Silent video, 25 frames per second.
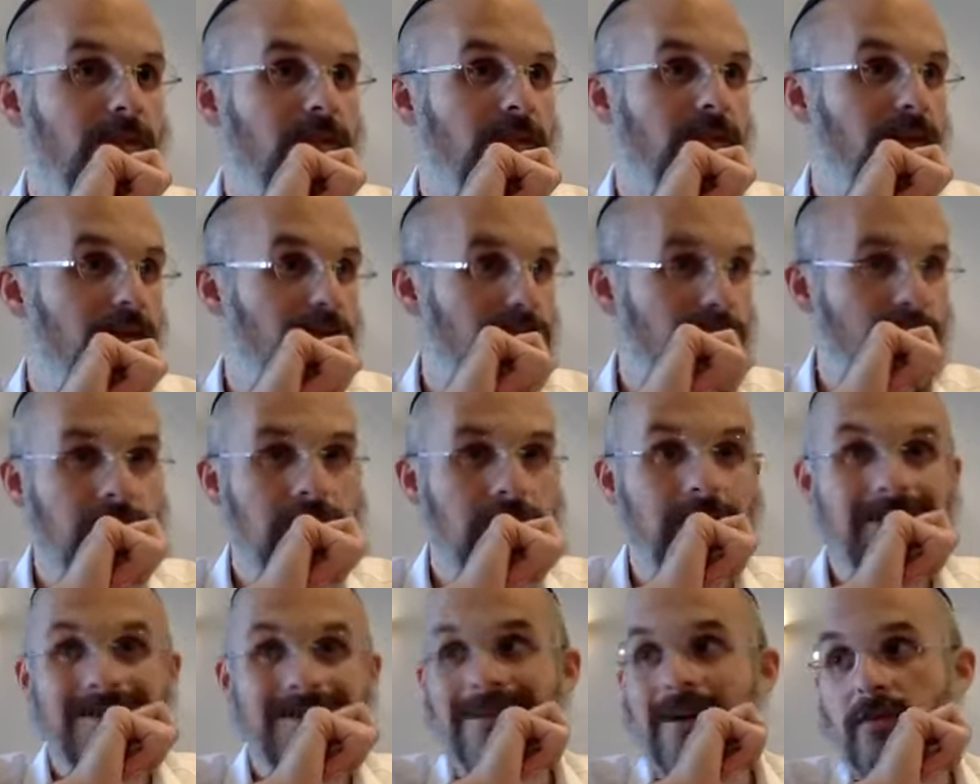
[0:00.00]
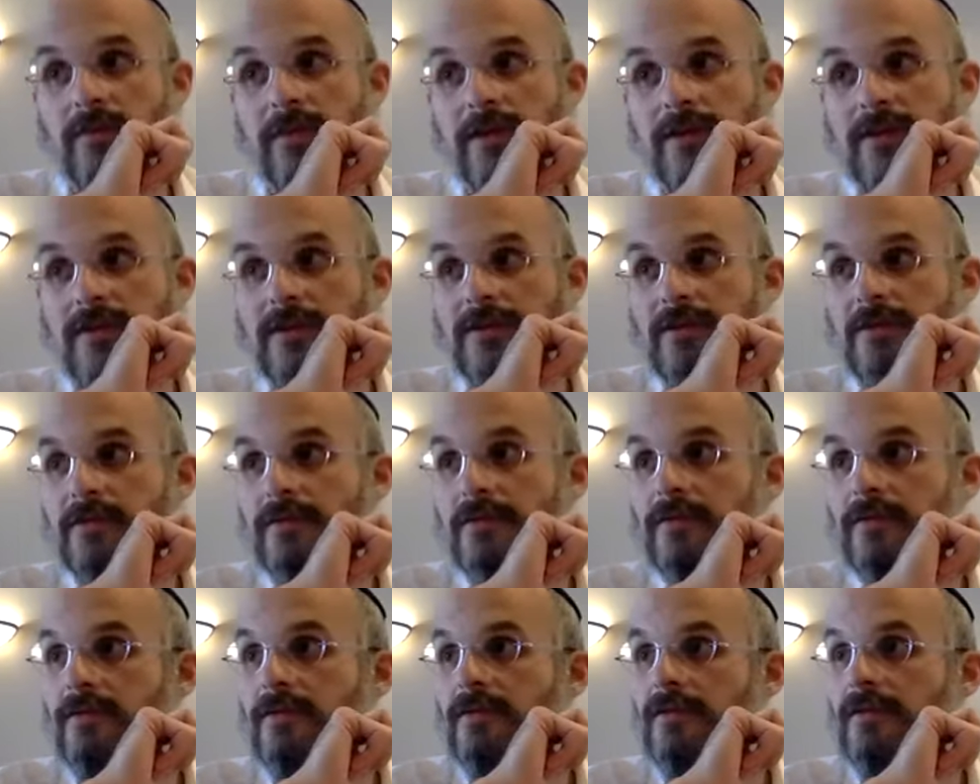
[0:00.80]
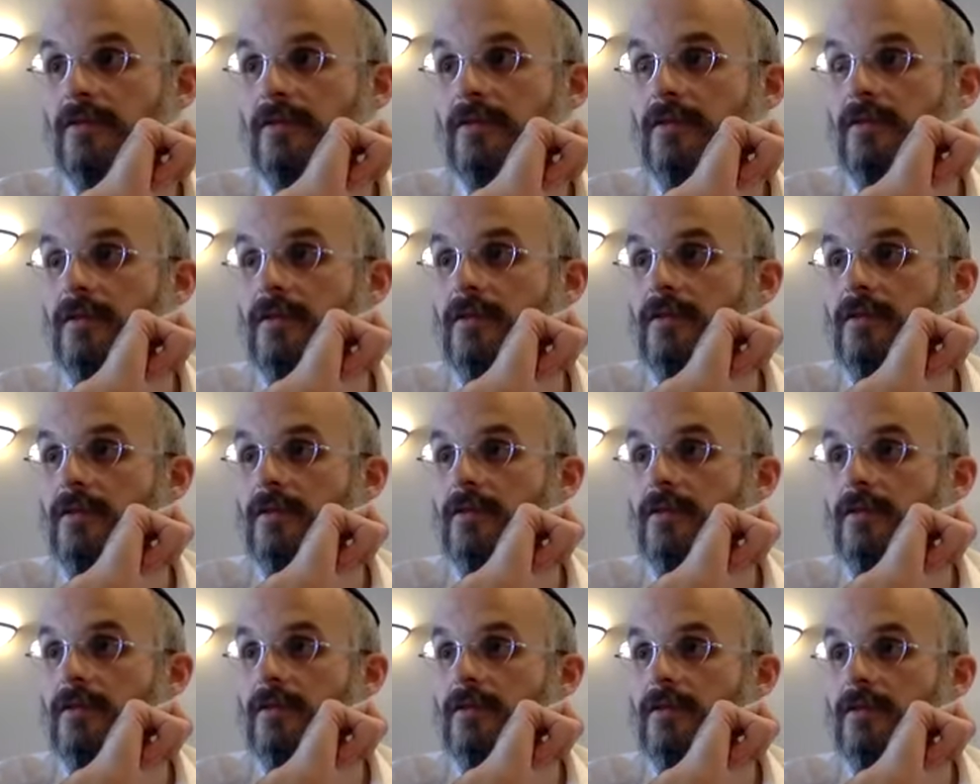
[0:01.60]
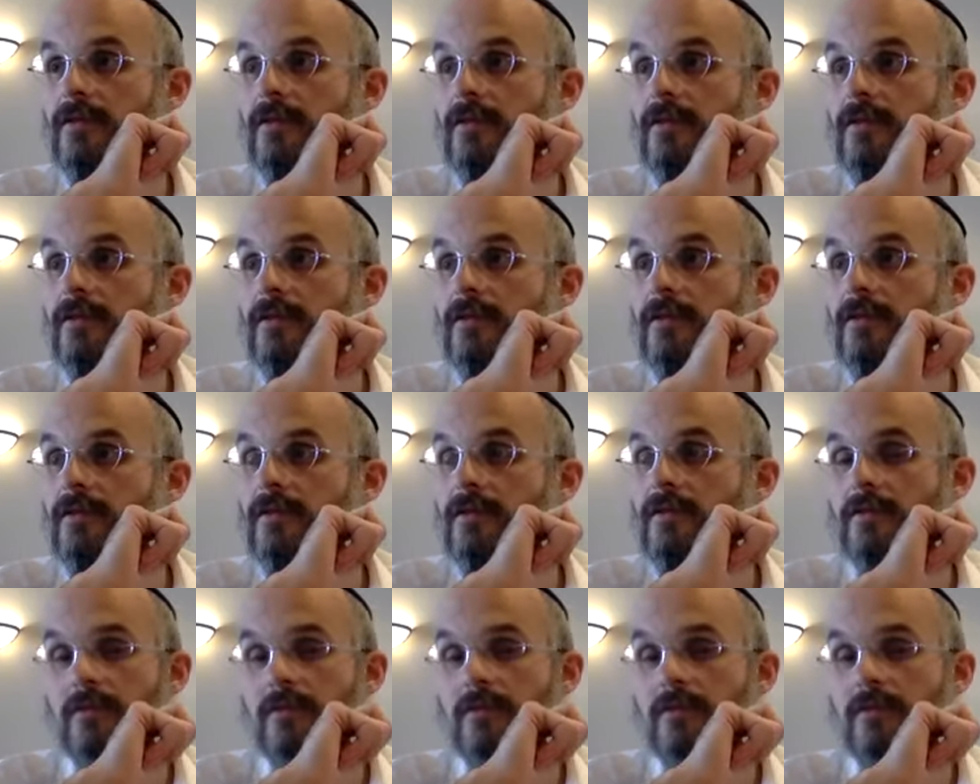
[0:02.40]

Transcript: It's a hint. It's remez. Always right.